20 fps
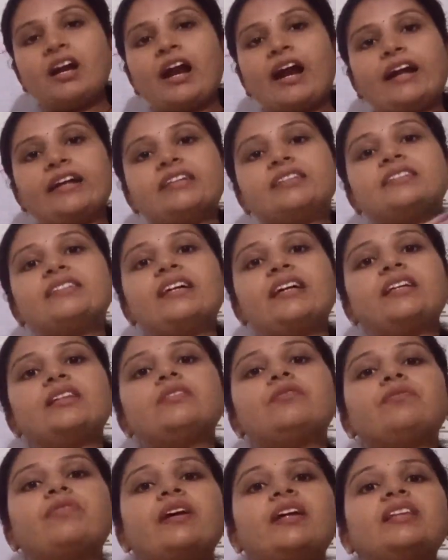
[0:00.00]
and
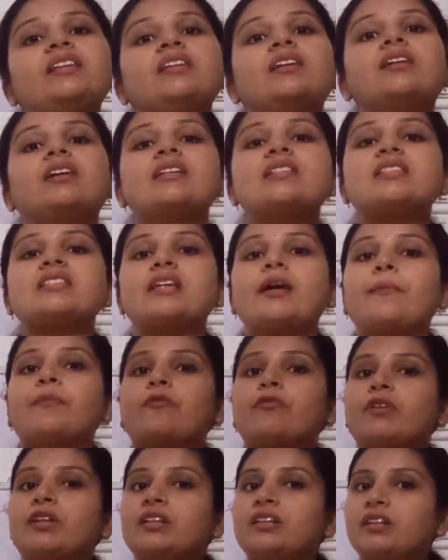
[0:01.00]
then when the
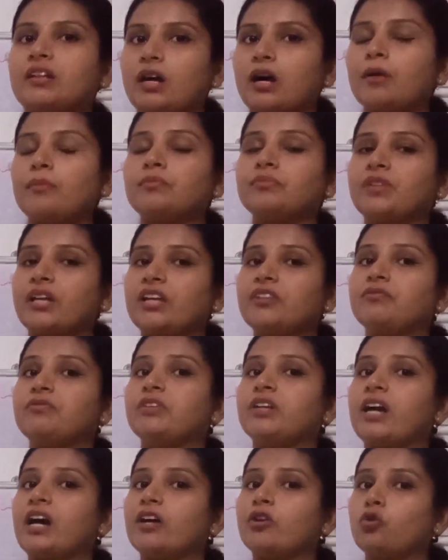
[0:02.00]
concept will come, then
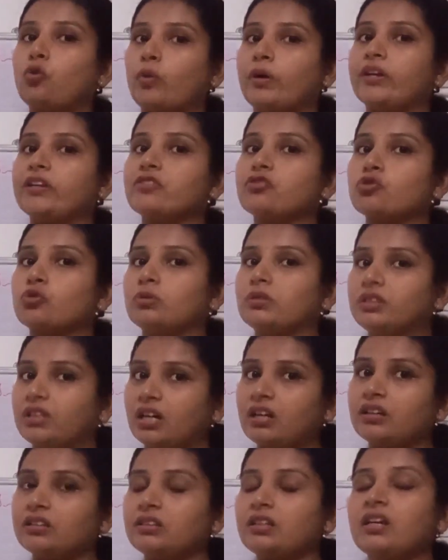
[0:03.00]
we are going to
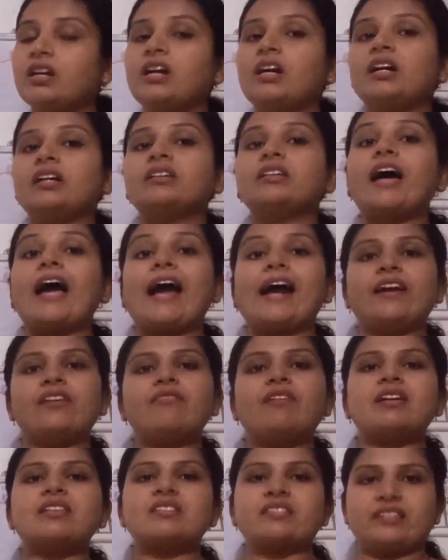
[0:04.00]
learn the
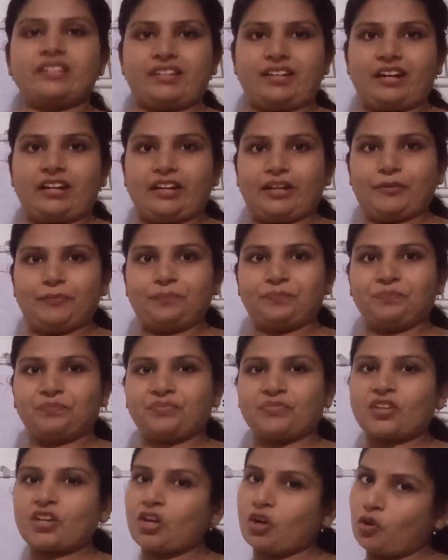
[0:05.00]
advanced data type.
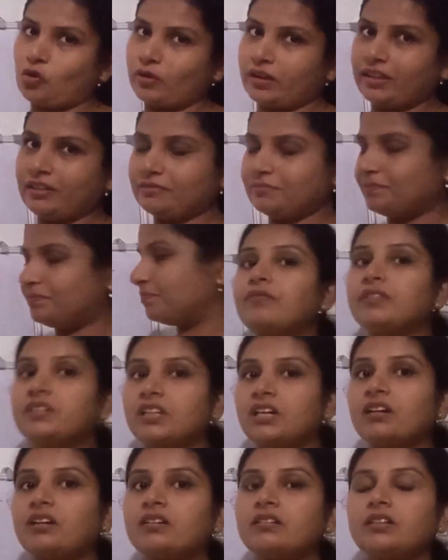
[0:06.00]
Okay,
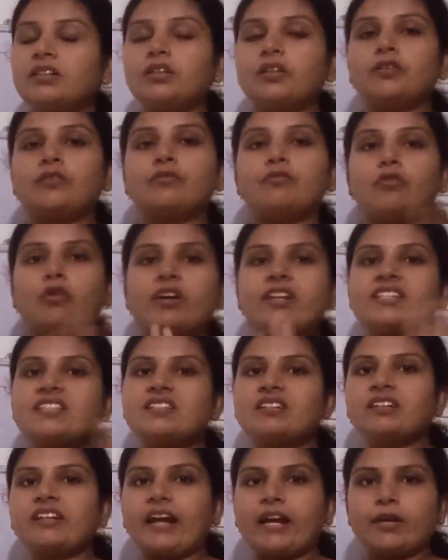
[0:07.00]
learn what
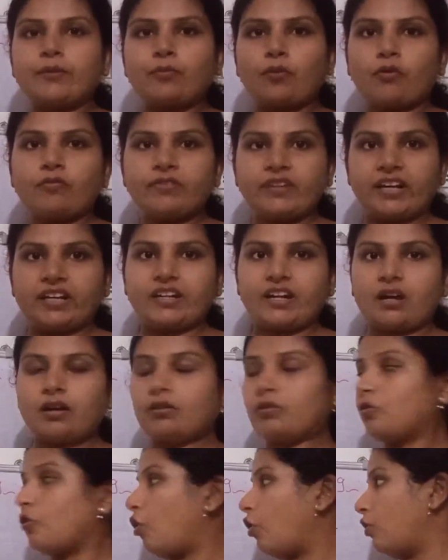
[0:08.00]
is the type of
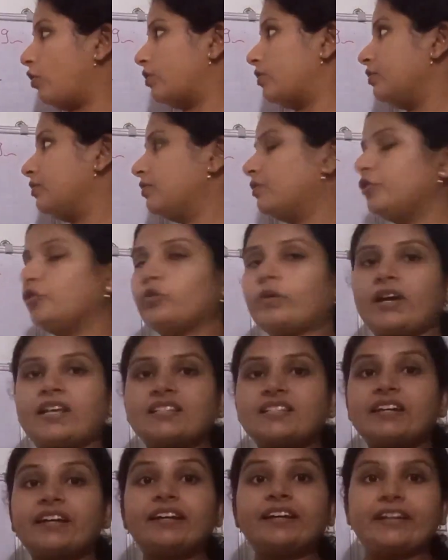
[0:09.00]
data, or you
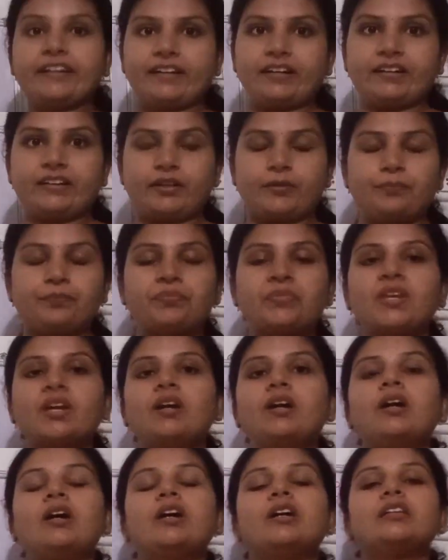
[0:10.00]
can say data type.
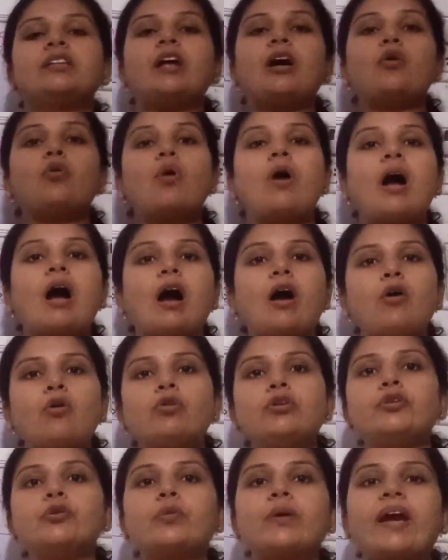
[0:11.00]
Now
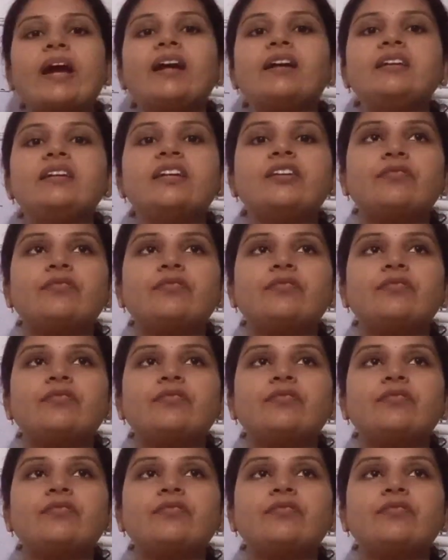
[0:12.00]
how you can